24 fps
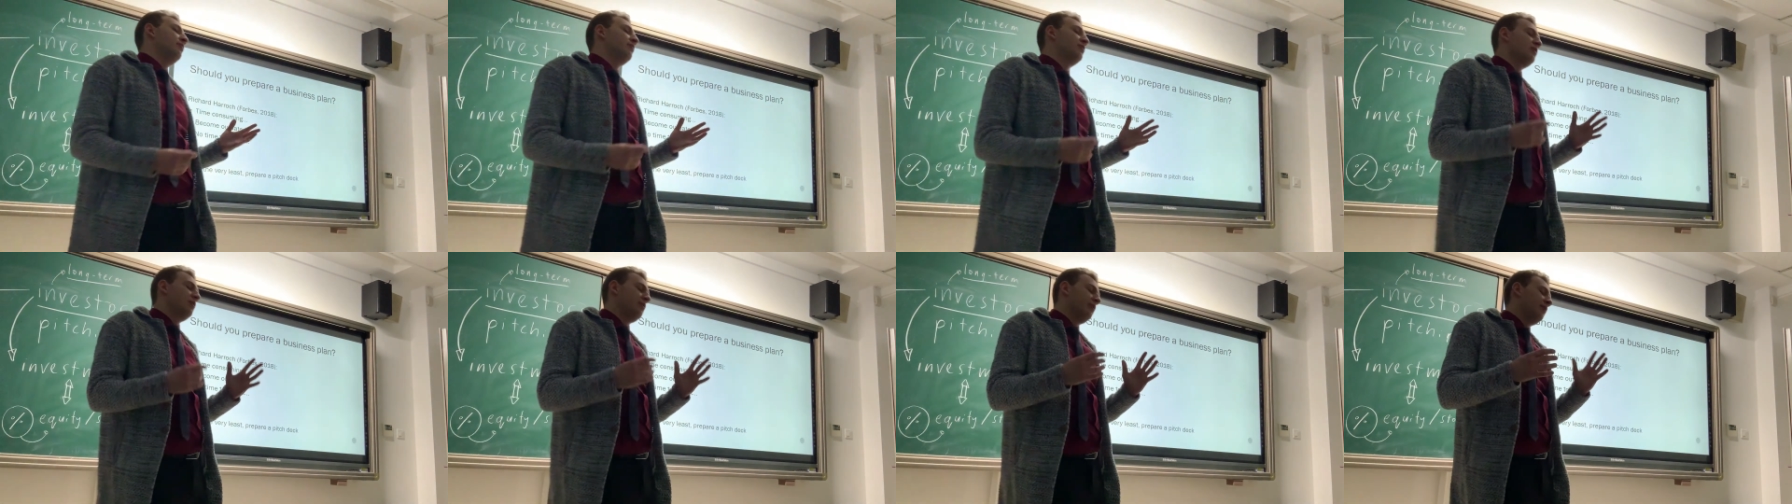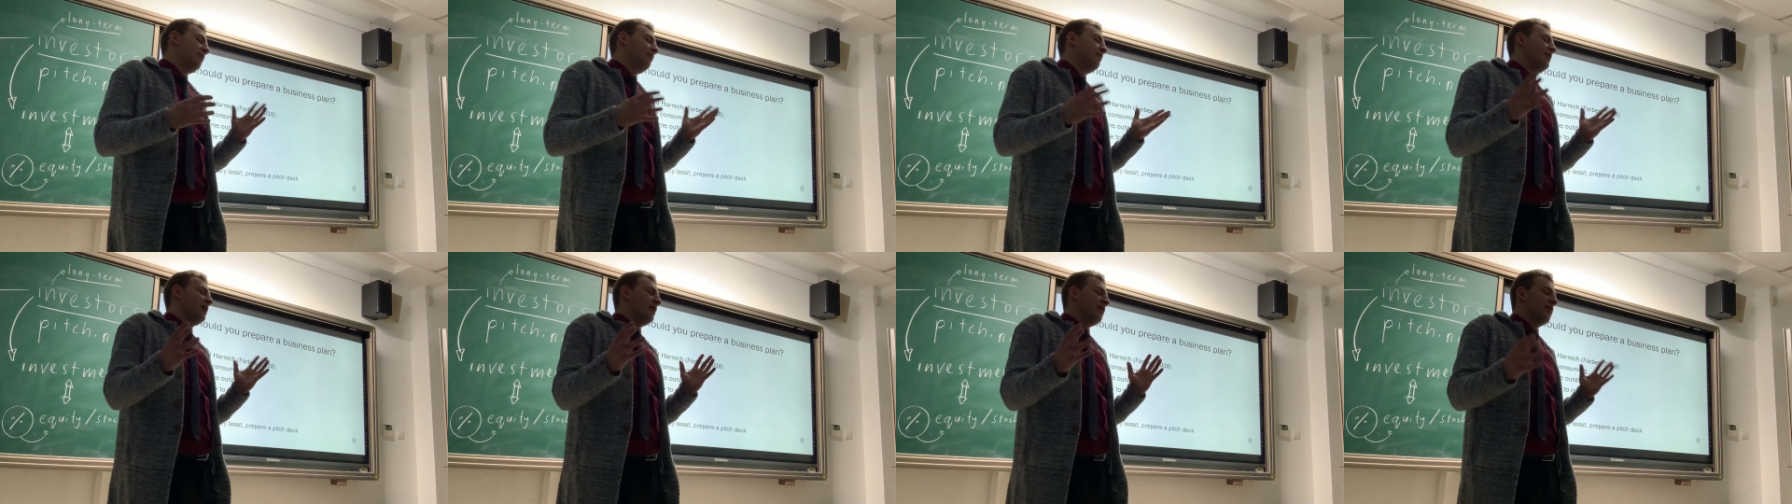so it
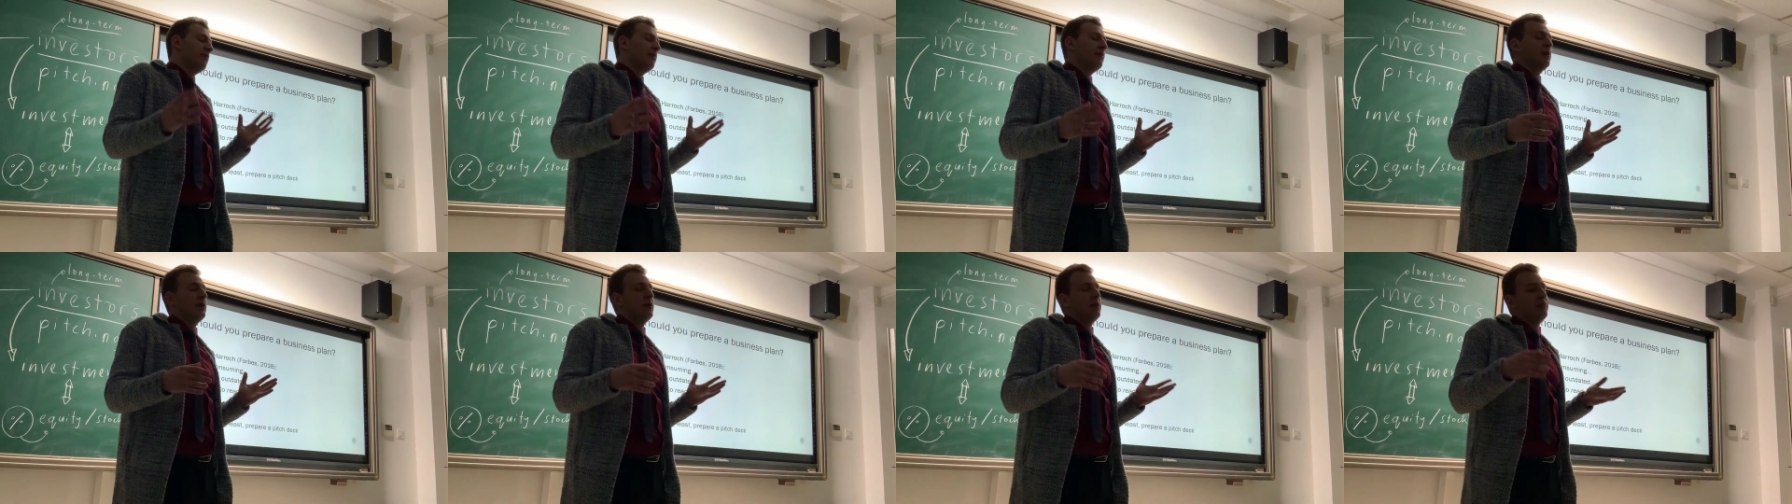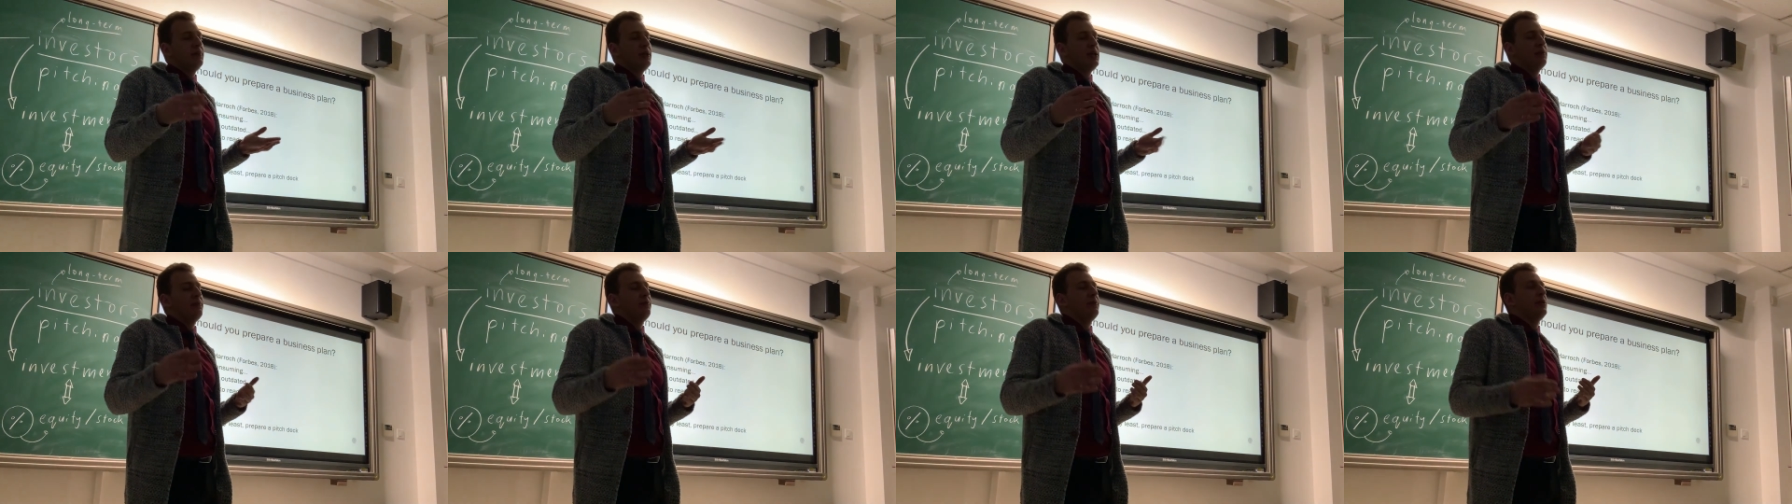depends, but it
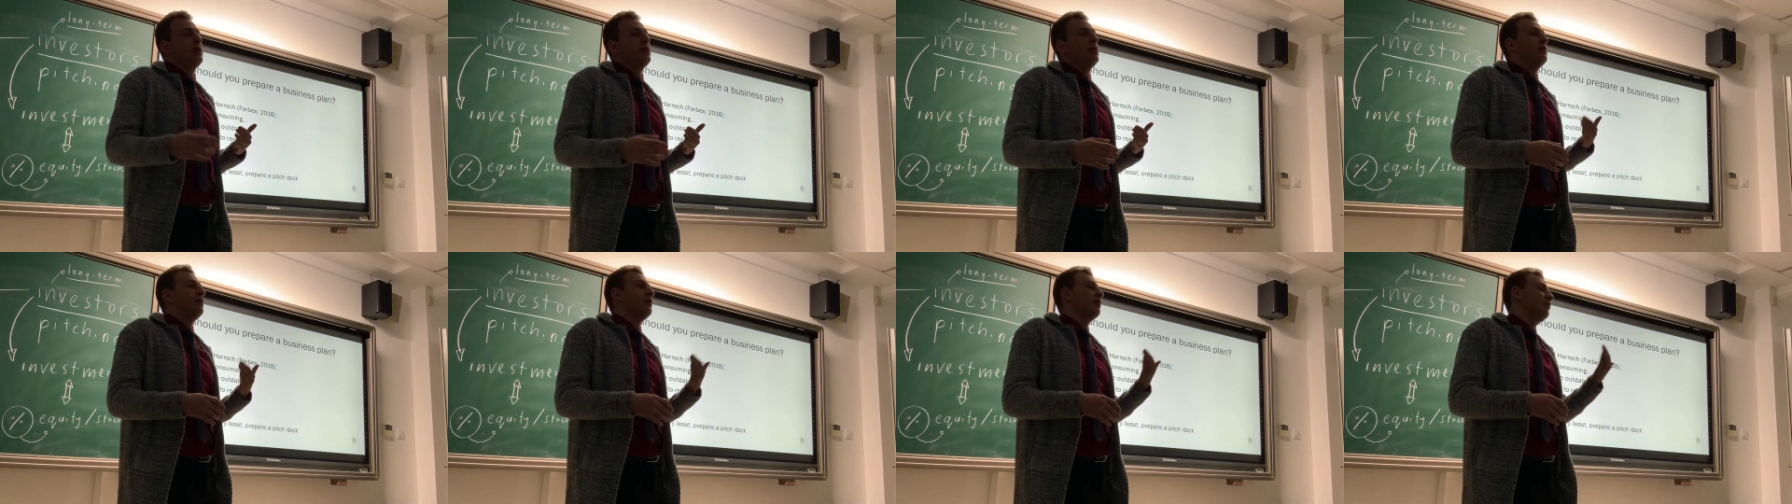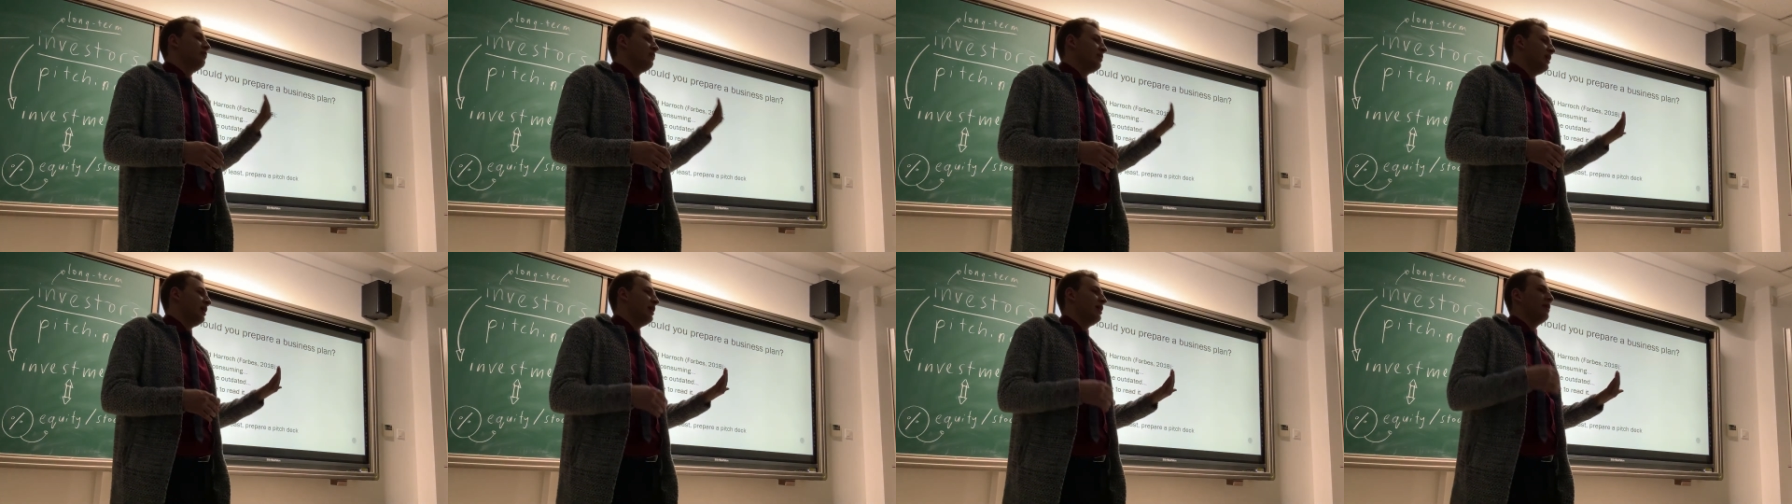might be
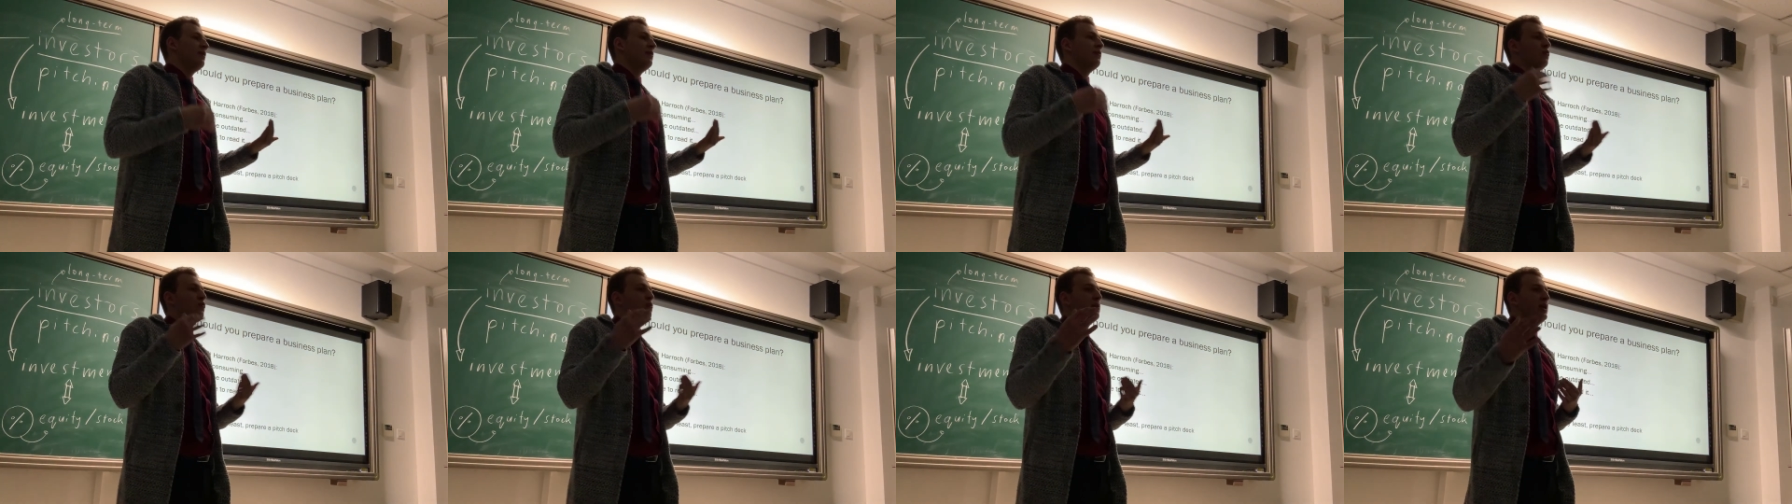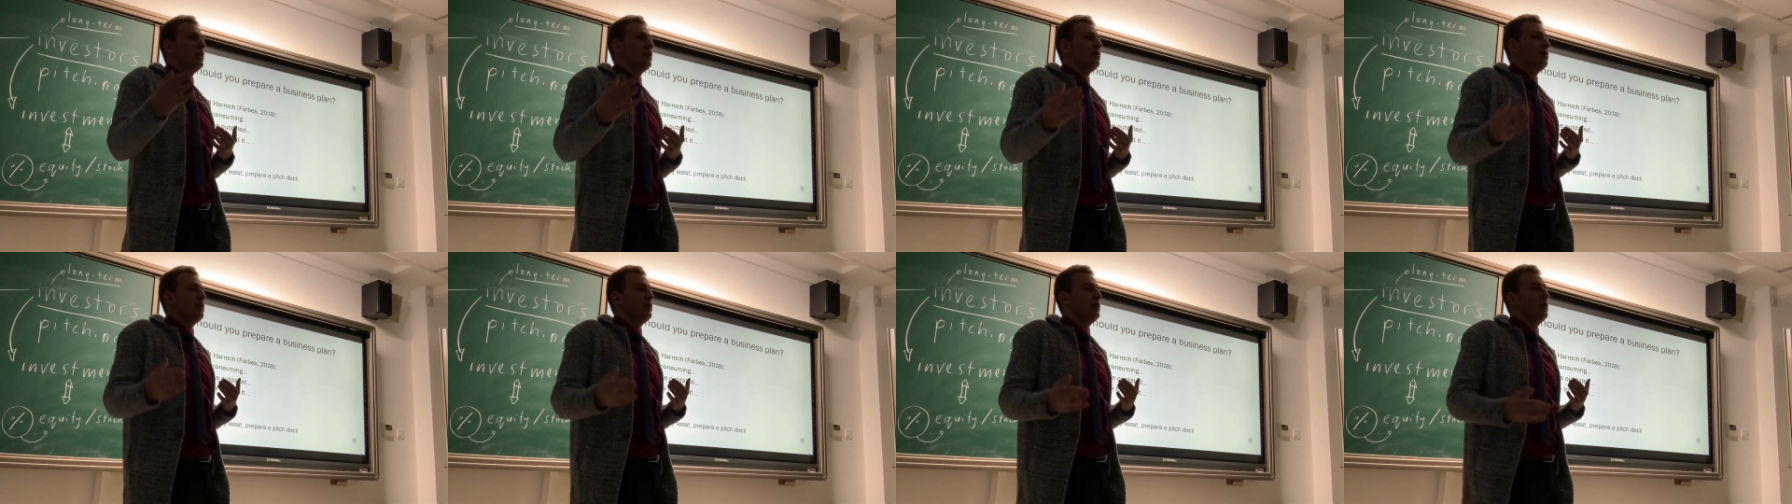10,
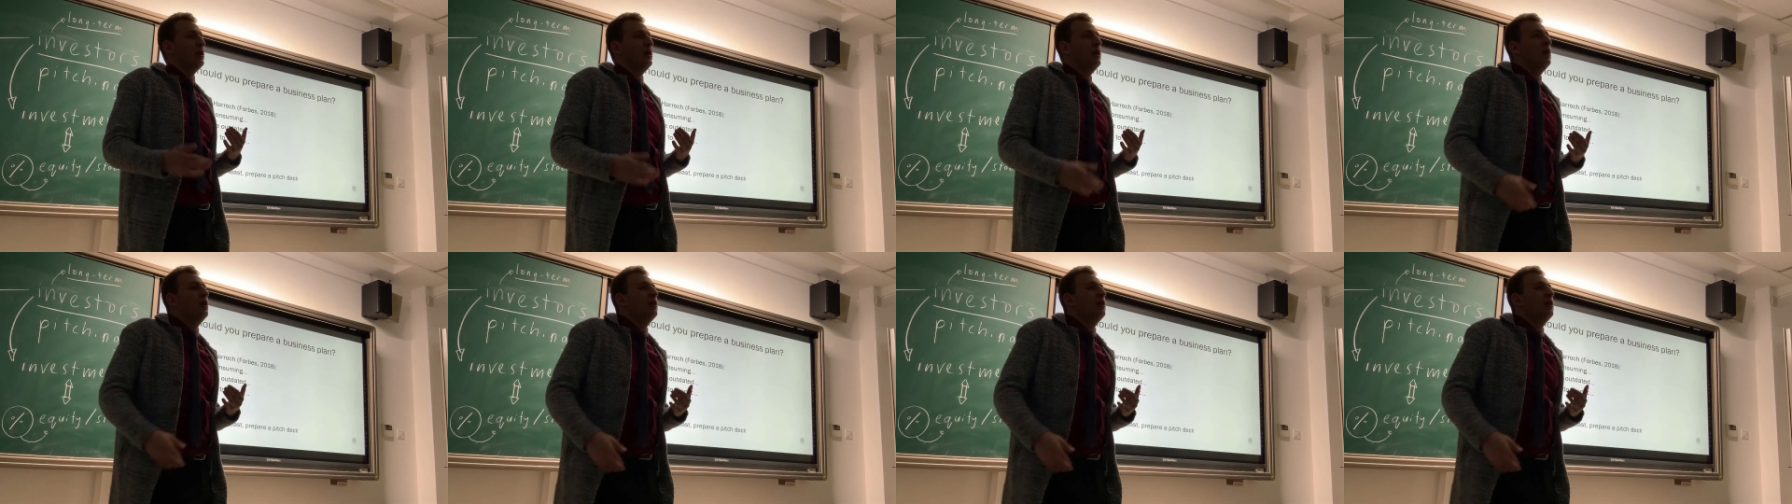20,